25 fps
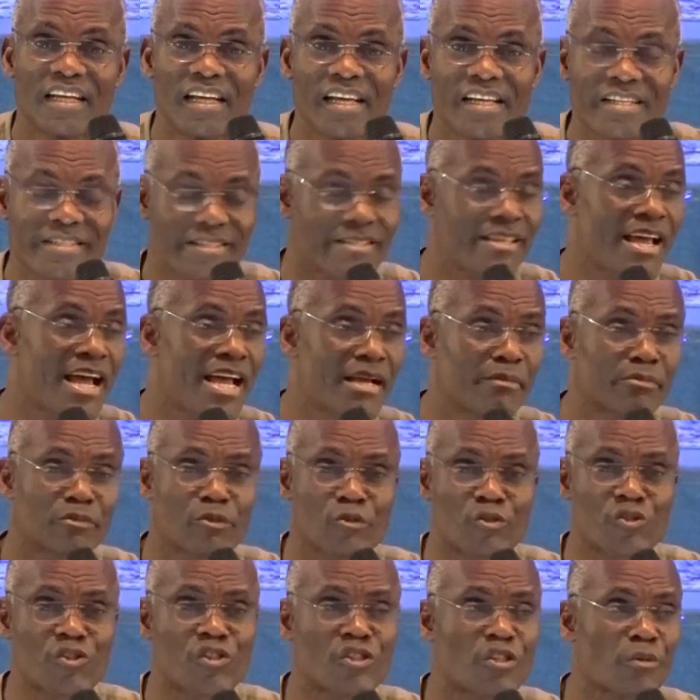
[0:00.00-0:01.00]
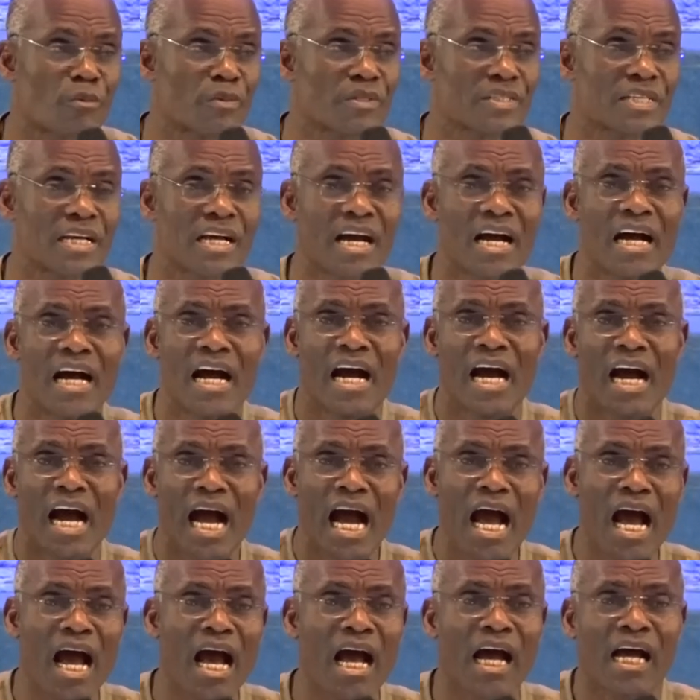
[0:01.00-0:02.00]
It's time to sit down and say,
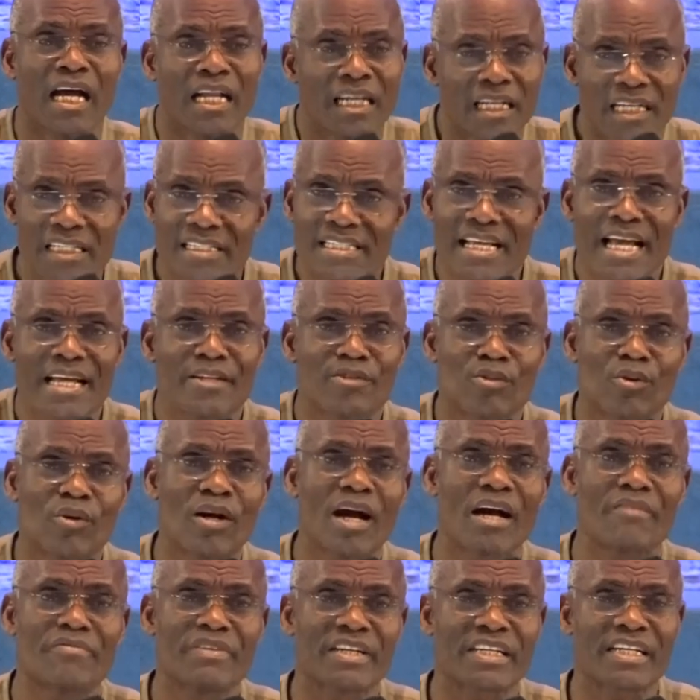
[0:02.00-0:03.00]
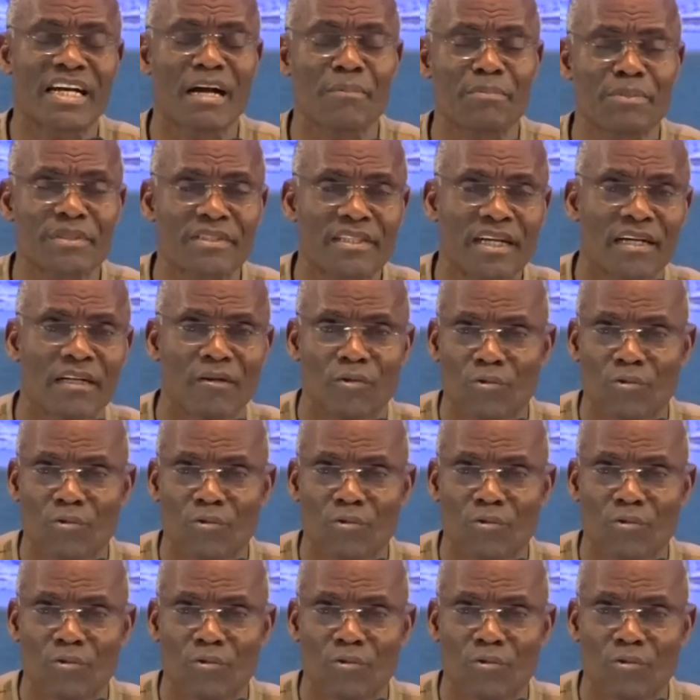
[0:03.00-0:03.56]
ah, they say I don't have a capital.